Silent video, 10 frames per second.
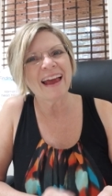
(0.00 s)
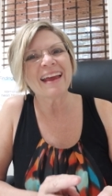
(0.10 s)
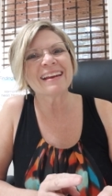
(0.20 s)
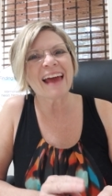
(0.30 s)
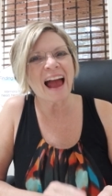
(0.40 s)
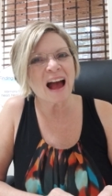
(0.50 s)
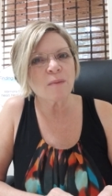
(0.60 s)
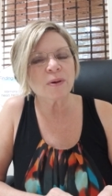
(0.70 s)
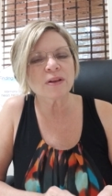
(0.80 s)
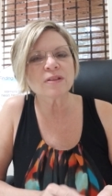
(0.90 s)
It
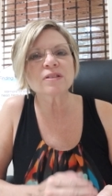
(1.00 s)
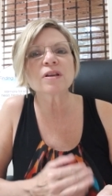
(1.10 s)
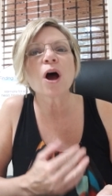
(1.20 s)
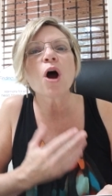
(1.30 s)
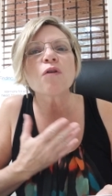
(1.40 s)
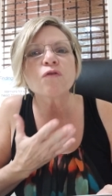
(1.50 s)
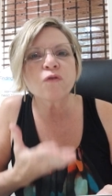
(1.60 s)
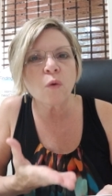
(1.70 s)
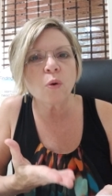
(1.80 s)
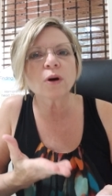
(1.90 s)
happens
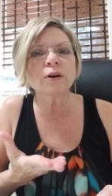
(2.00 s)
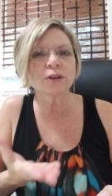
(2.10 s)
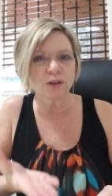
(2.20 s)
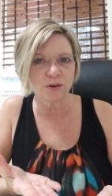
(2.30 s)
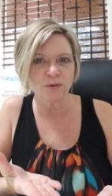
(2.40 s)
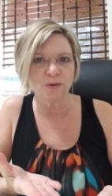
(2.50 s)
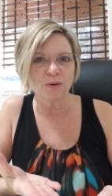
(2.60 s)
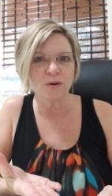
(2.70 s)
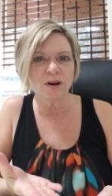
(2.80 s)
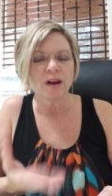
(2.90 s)
for you.